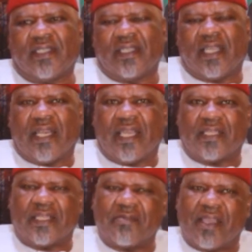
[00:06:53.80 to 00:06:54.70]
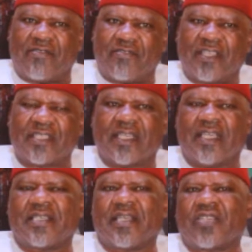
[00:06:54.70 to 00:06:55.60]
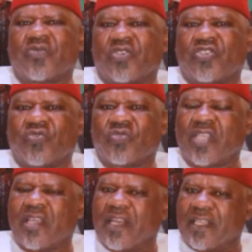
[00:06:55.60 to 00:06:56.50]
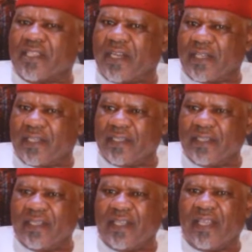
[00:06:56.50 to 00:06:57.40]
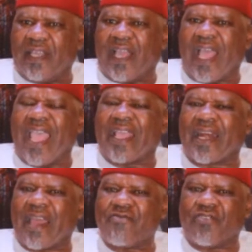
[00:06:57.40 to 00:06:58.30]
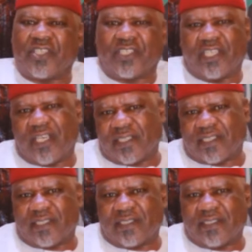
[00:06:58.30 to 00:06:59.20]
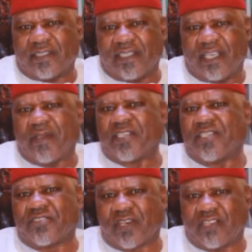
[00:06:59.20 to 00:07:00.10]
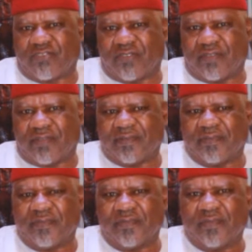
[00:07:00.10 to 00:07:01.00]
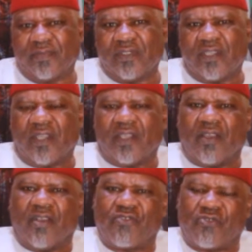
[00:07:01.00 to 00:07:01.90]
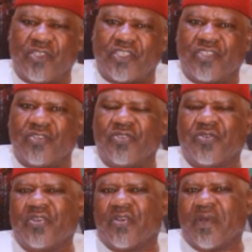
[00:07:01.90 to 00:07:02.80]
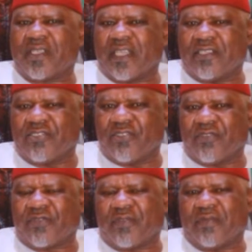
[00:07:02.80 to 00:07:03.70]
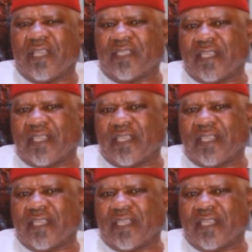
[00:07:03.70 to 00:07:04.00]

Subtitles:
Then I think my first entrance was 2003. I ran for the Senate in my senatorial zone, of which, you know, during Obasanjo, from that